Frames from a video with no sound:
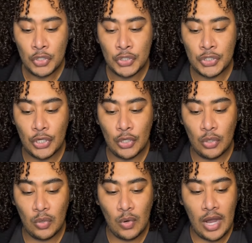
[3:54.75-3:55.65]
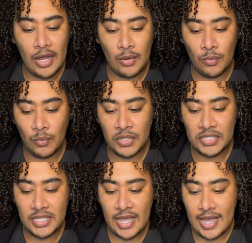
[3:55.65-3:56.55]
So I
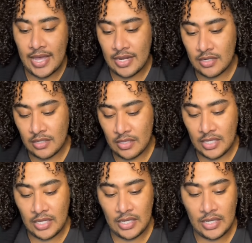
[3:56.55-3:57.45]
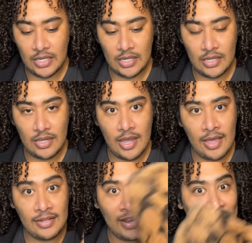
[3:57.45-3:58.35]
was at the
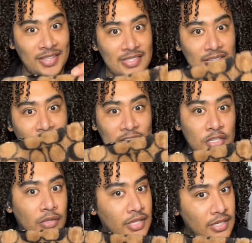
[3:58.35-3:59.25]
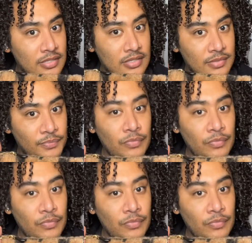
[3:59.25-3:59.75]
Allen Outlets, and I saw this.